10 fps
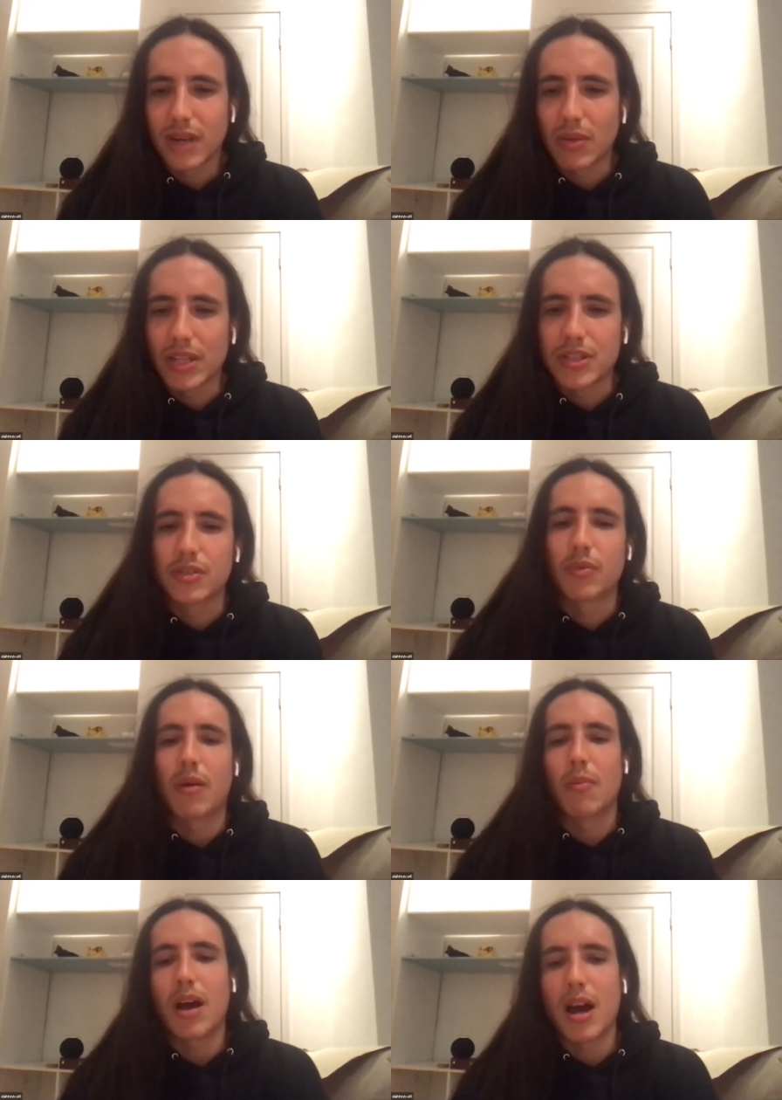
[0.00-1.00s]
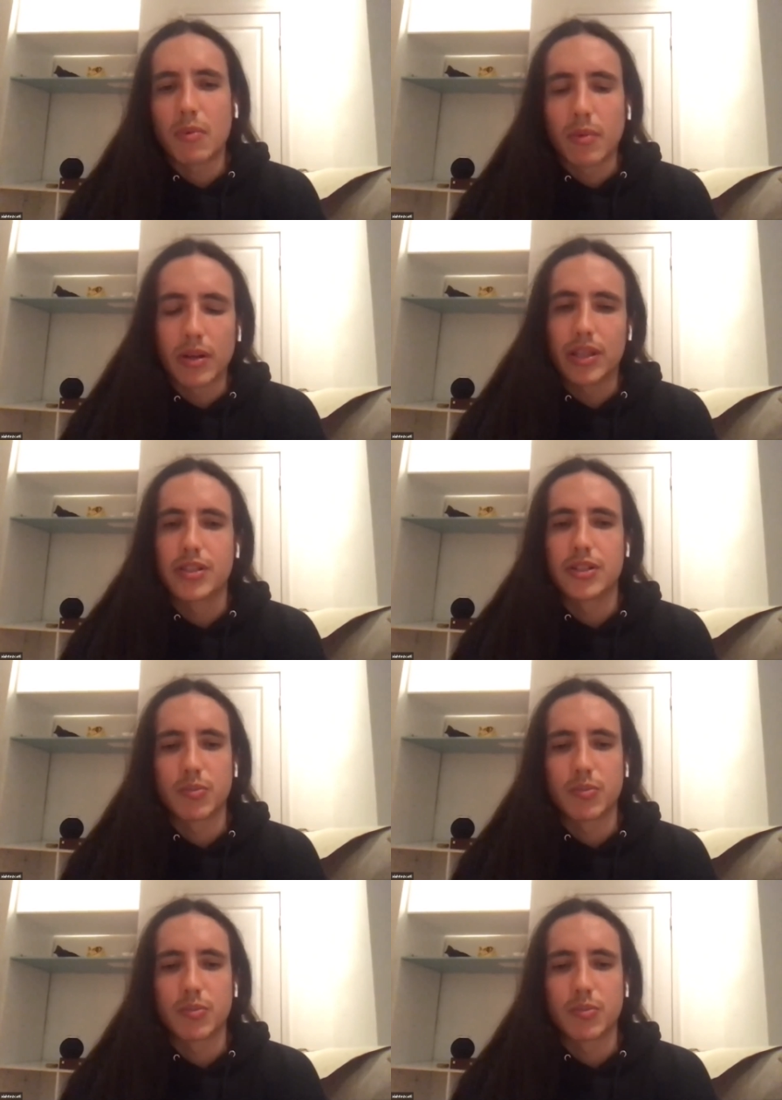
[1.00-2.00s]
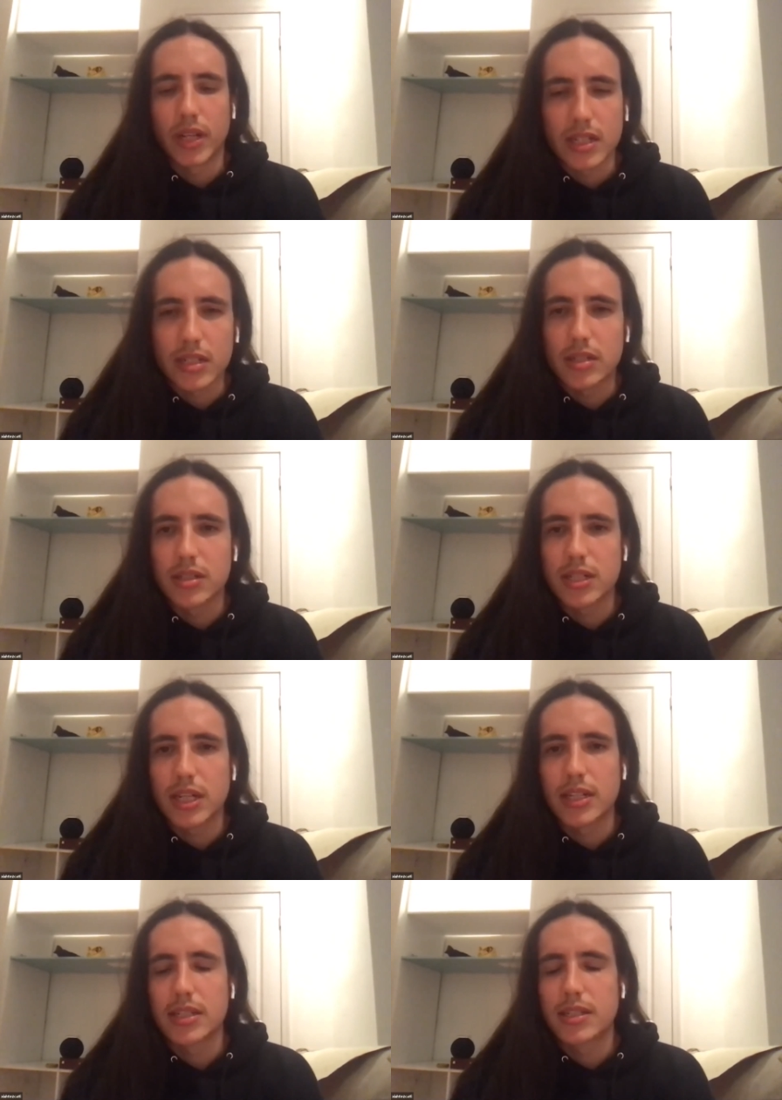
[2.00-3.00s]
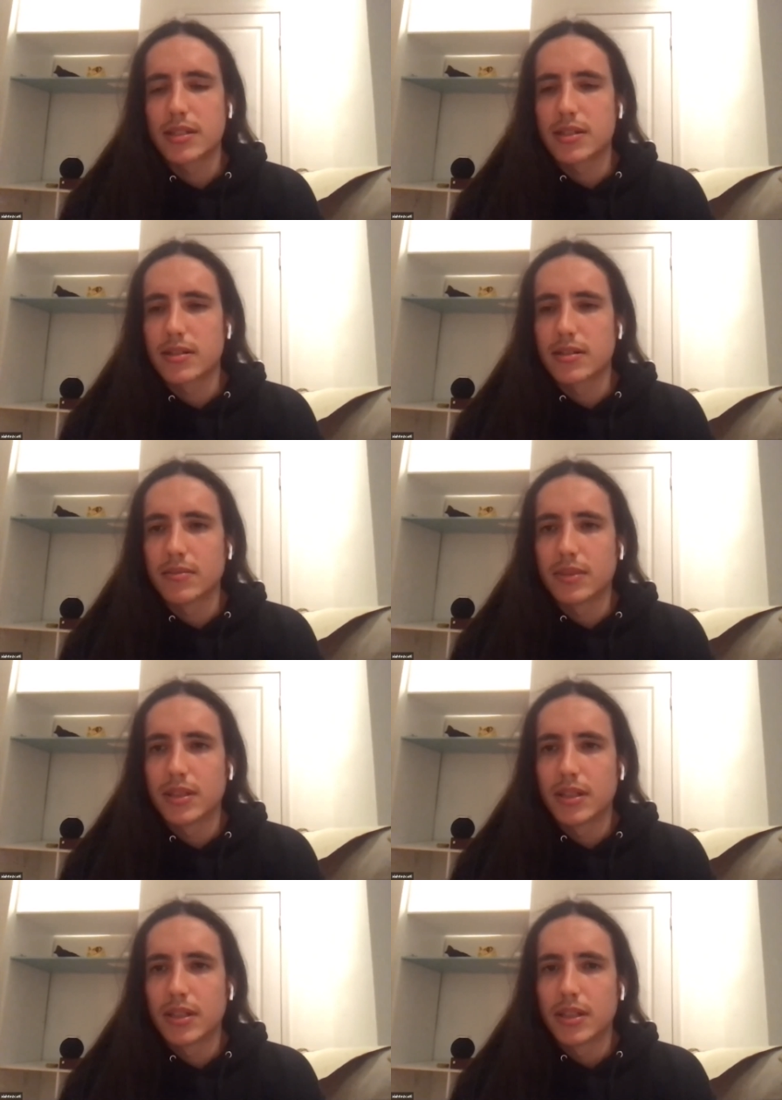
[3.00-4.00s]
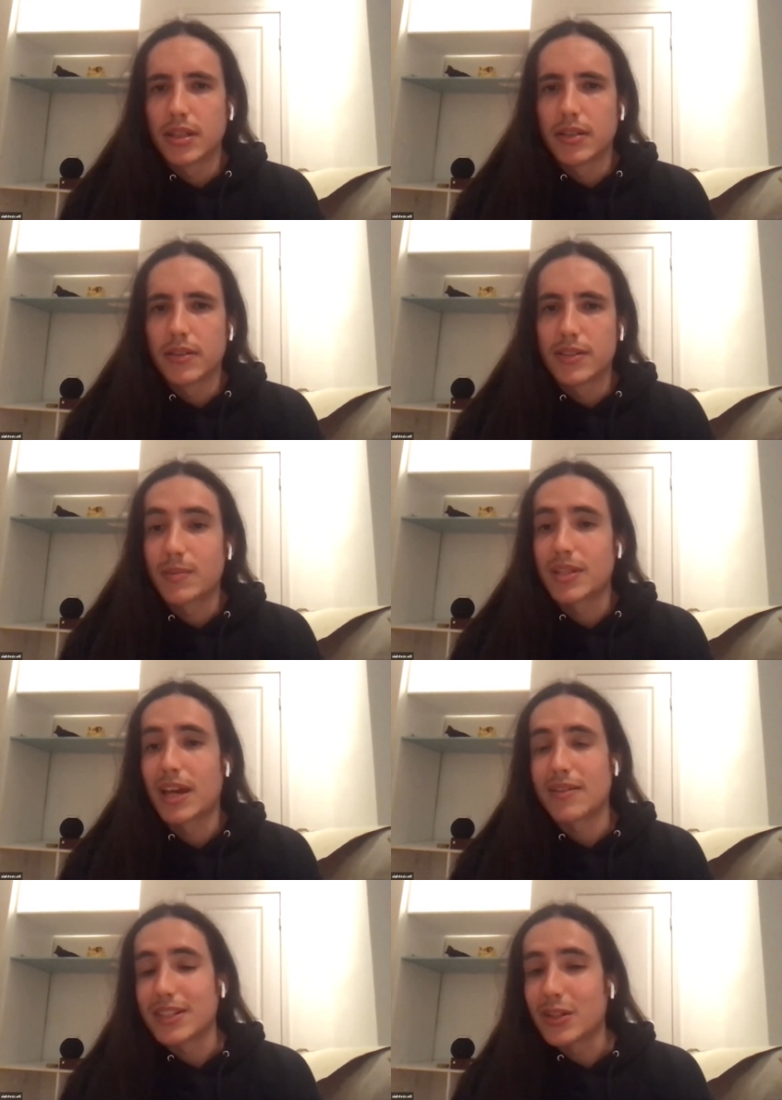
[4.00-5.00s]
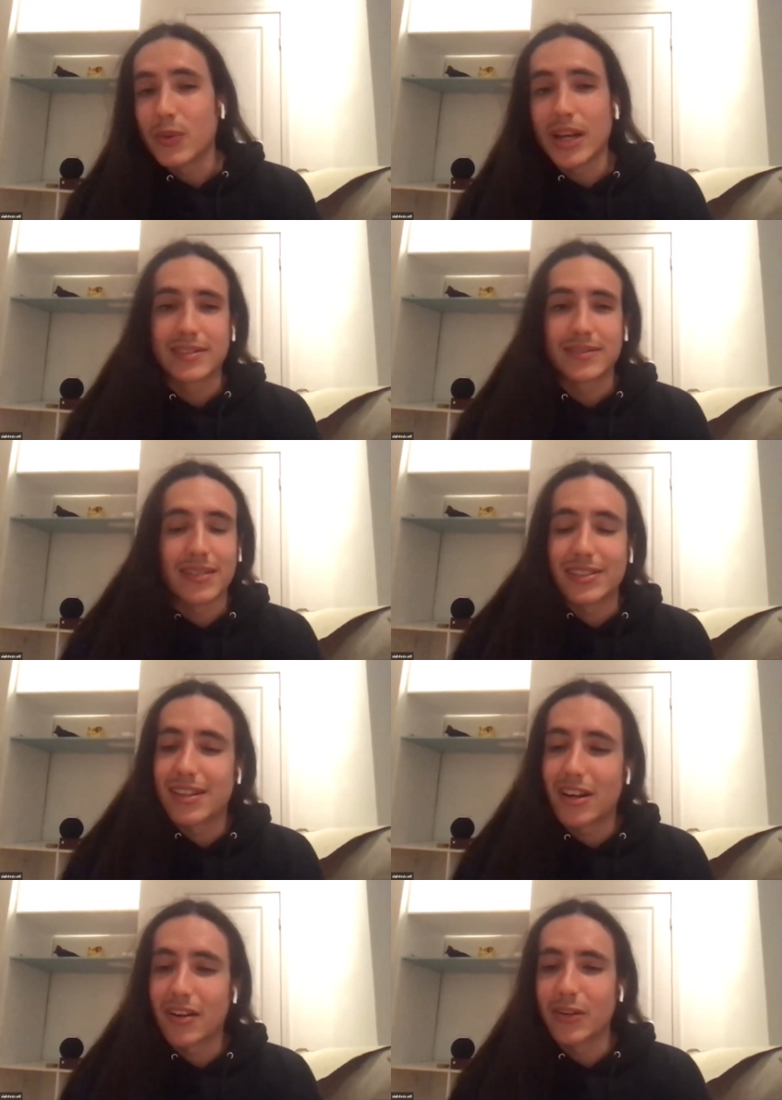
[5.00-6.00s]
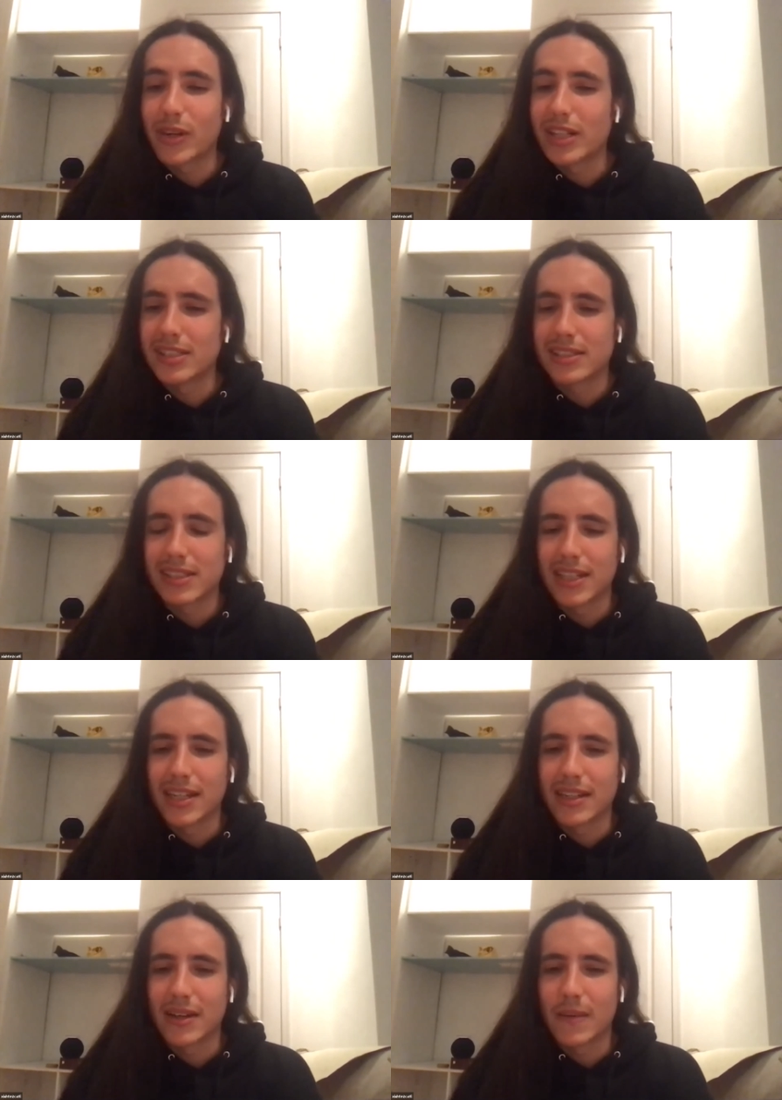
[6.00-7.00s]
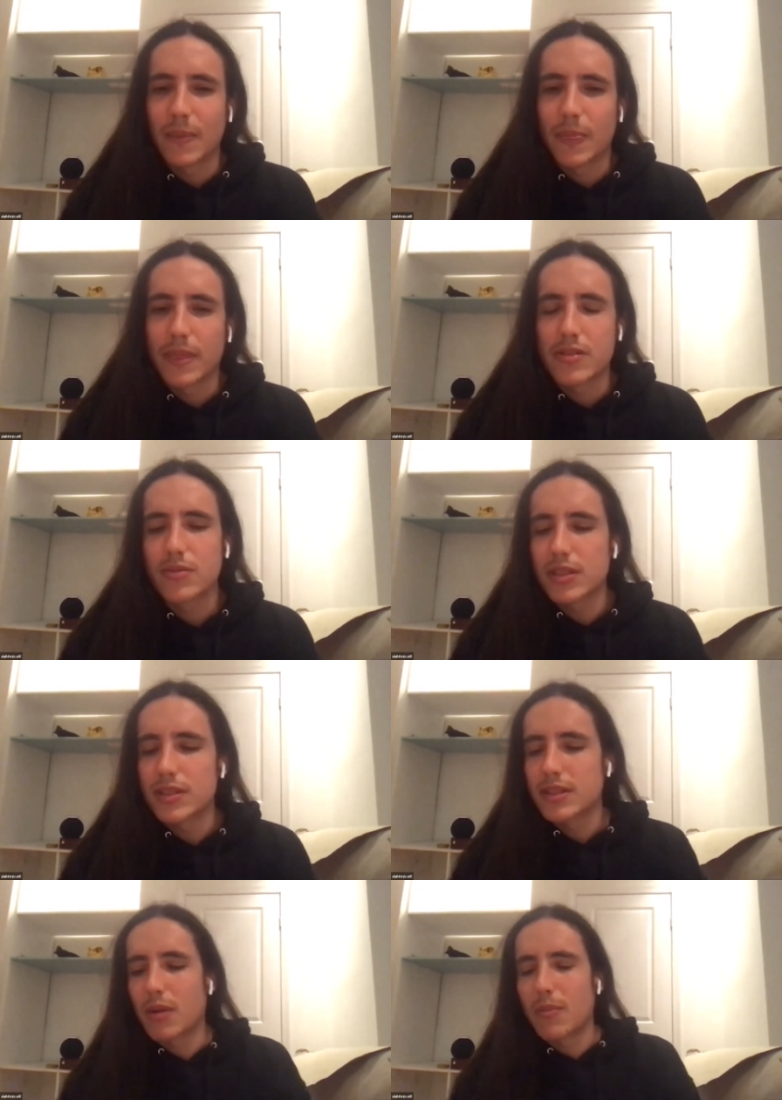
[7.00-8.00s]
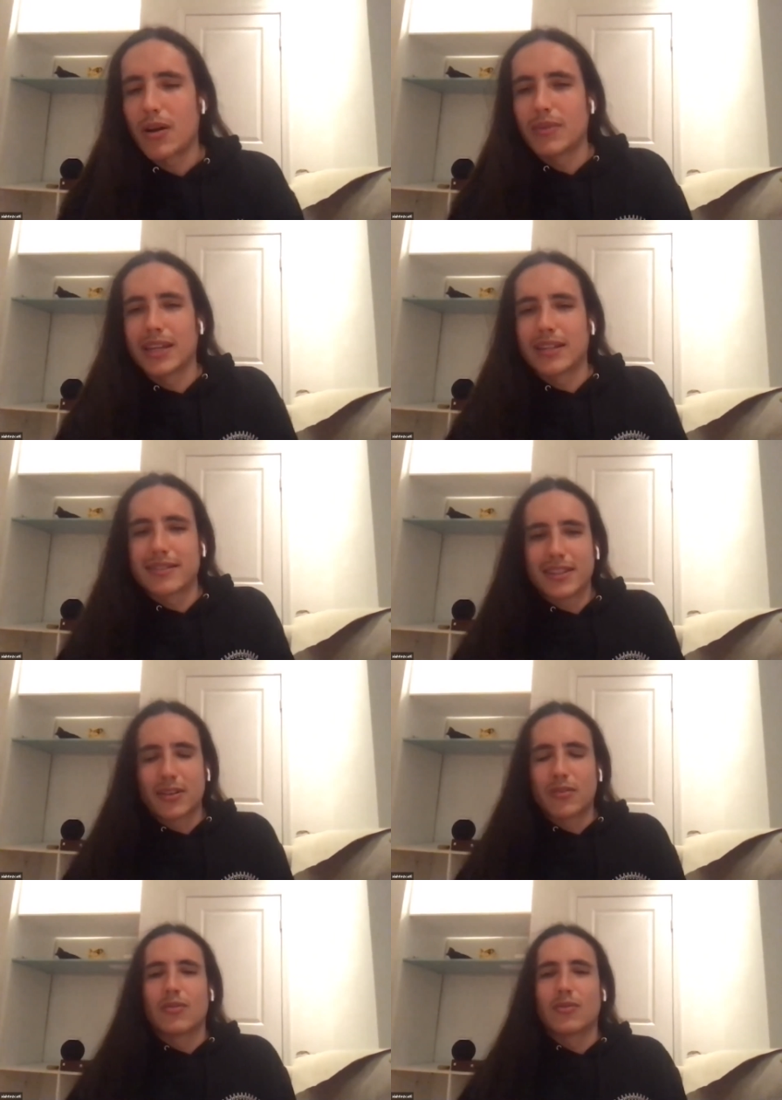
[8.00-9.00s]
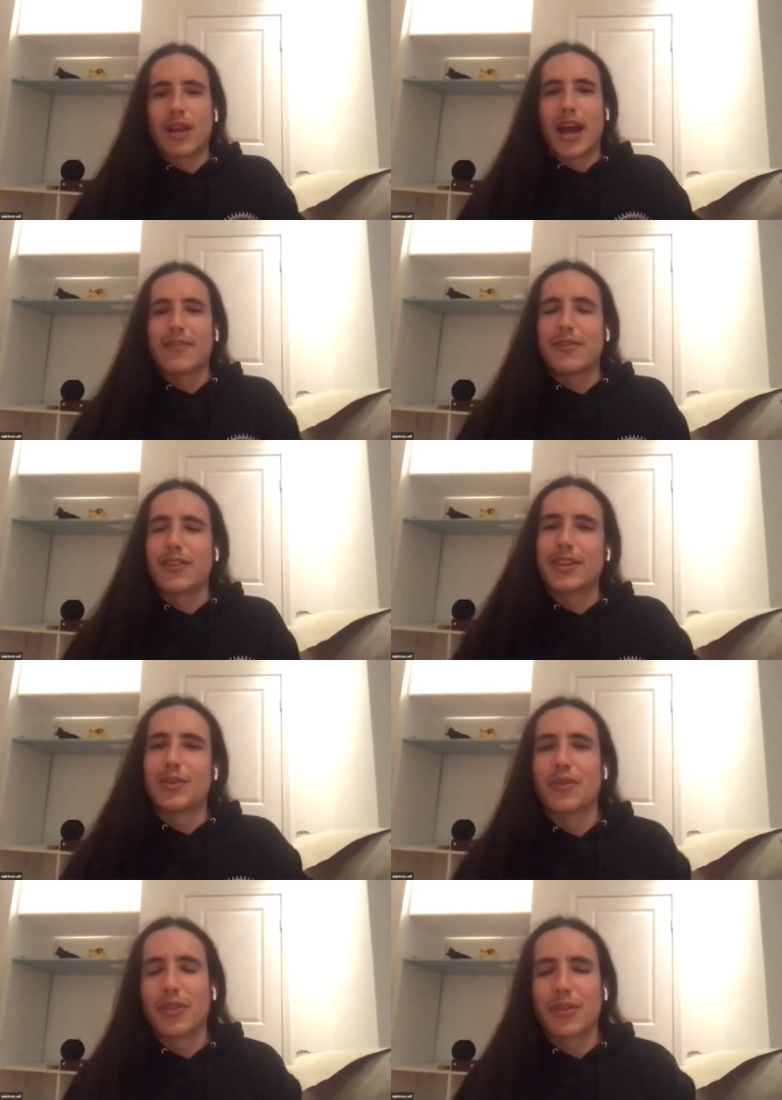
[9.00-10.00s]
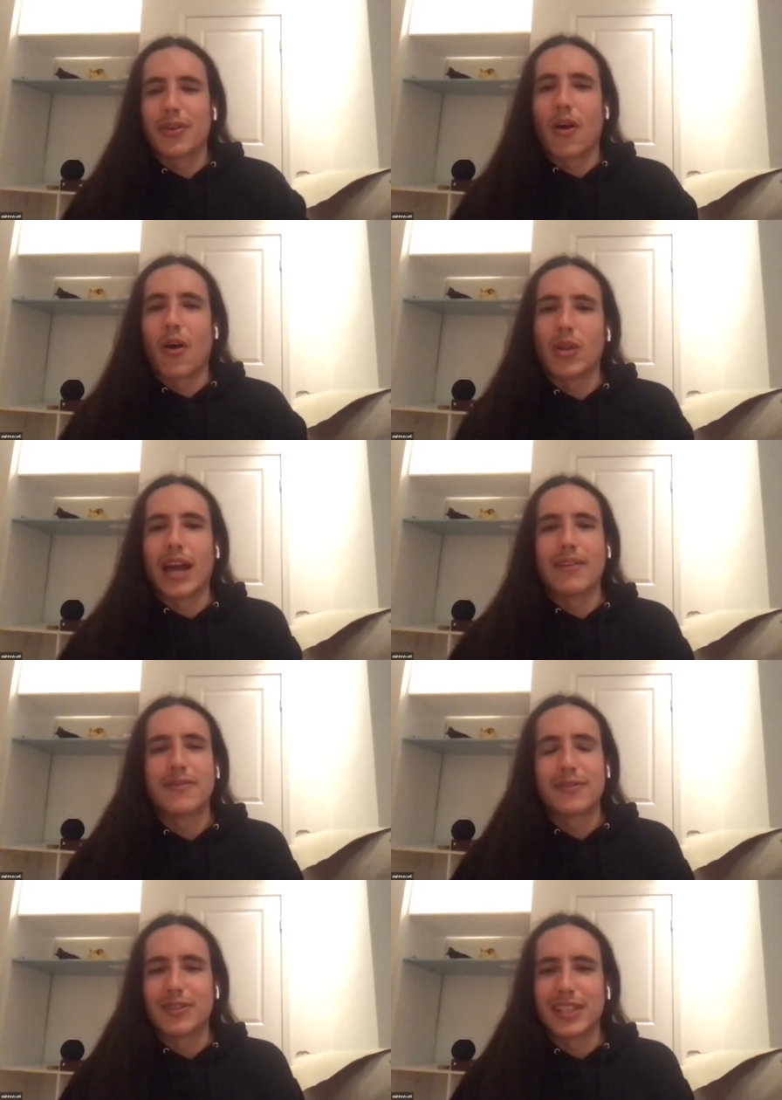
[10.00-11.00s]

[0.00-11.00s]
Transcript: my relationship with my mom and my relationship with the organization has changed um, sometimes in good ways sometimes in not great ways and um, just really seeing my mom like ride for the youth her whole life